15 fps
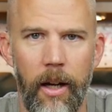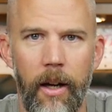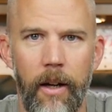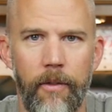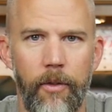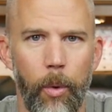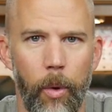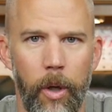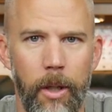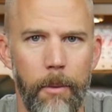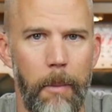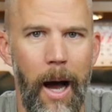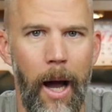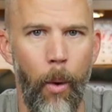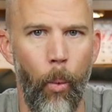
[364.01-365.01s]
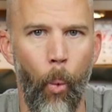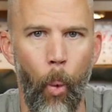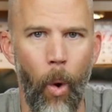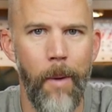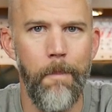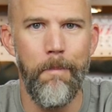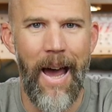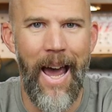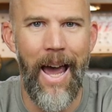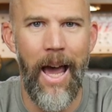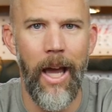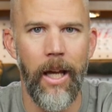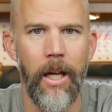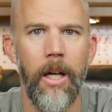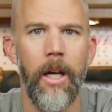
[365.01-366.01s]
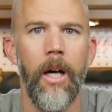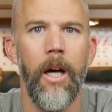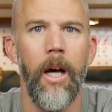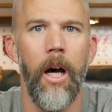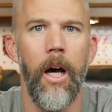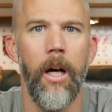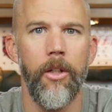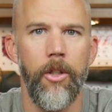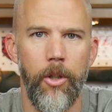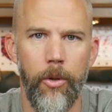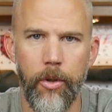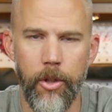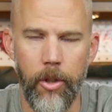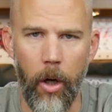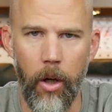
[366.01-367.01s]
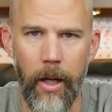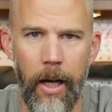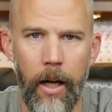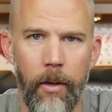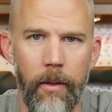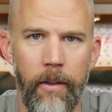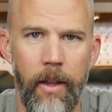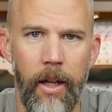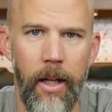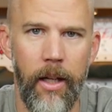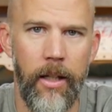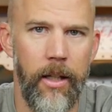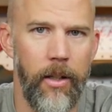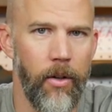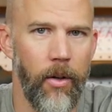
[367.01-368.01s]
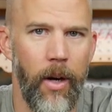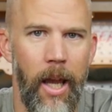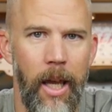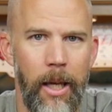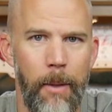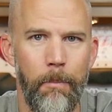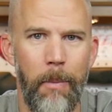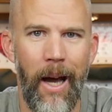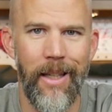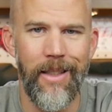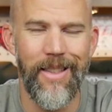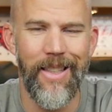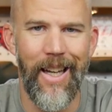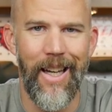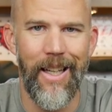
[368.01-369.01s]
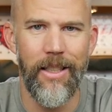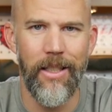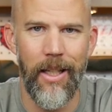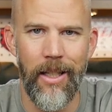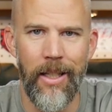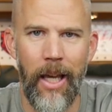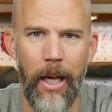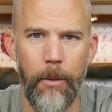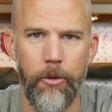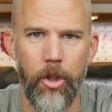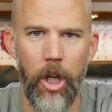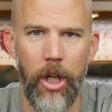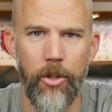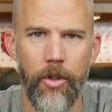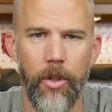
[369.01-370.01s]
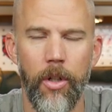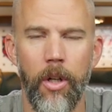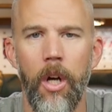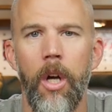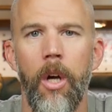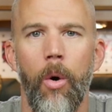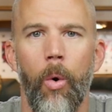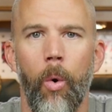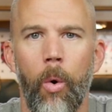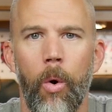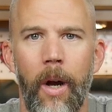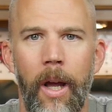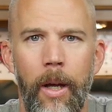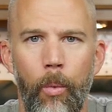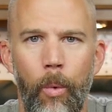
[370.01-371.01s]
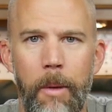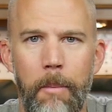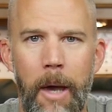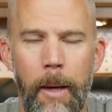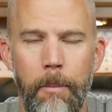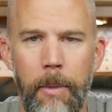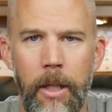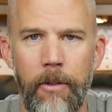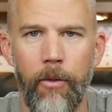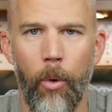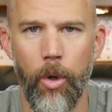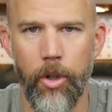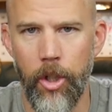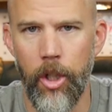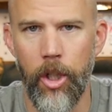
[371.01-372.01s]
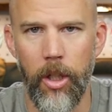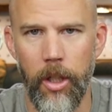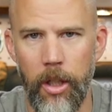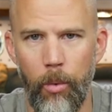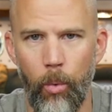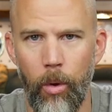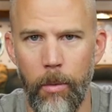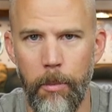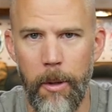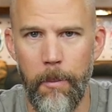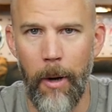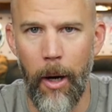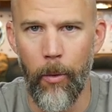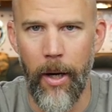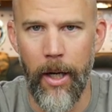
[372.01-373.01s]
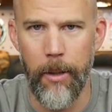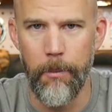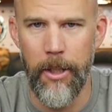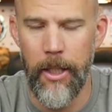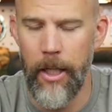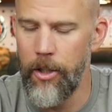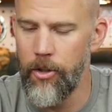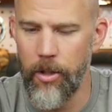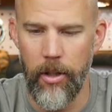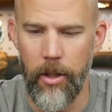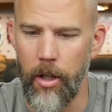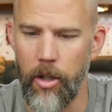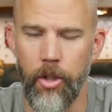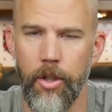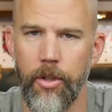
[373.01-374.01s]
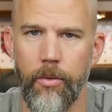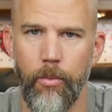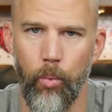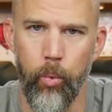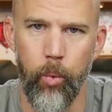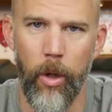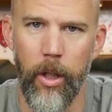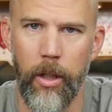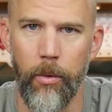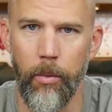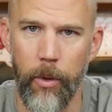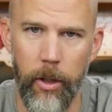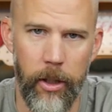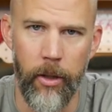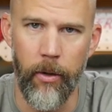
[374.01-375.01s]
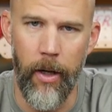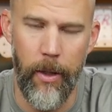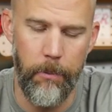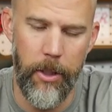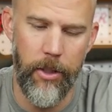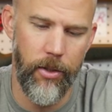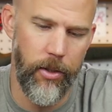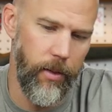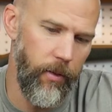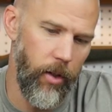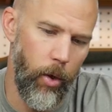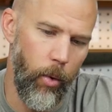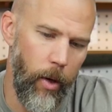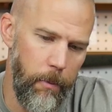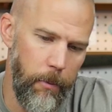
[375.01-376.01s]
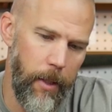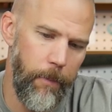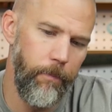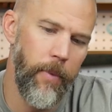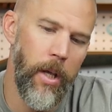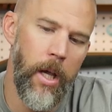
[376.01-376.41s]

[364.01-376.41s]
Uh, if you were going to buy one bag uh, to start out, then either a pint-size Game Changer or a Wiebad Mini Fortune Cookie would be my recommendation there. Just really, really great pieces of equipment.